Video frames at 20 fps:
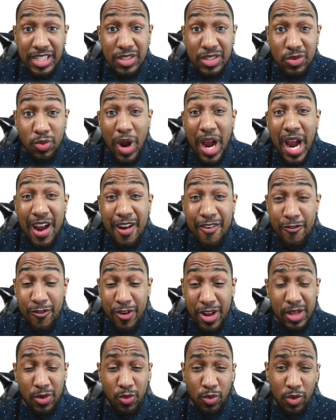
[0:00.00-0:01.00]
why I really
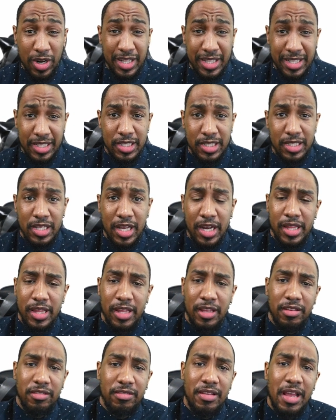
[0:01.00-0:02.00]
wanted to study this
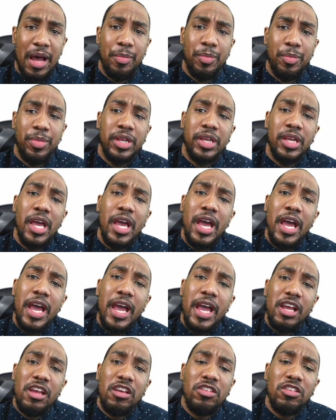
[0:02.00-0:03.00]
topic
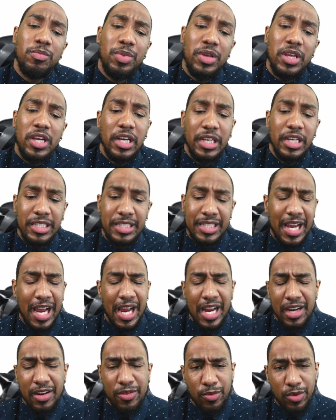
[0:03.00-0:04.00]
is because kind
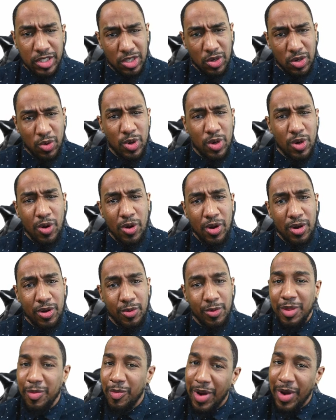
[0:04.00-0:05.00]
of what's going on with
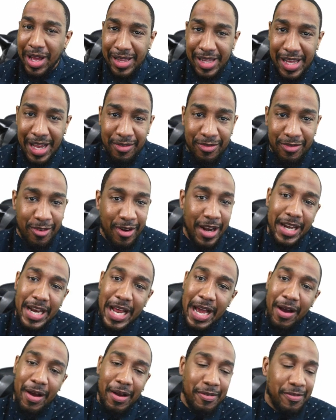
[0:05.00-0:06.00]
my life right now. I
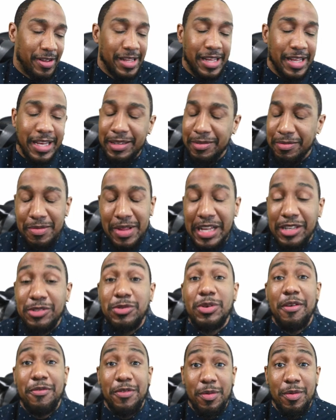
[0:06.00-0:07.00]
feel like that's what
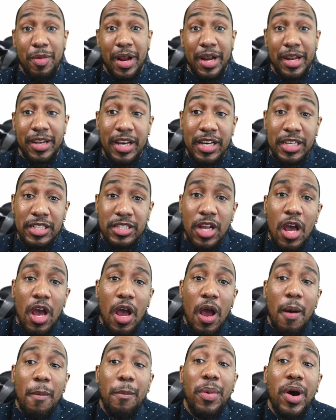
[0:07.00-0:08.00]
everybody does.
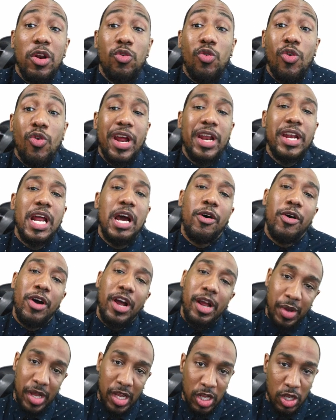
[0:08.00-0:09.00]
But right now I am a
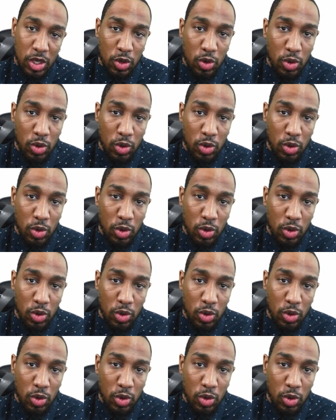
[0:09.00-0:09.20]
youth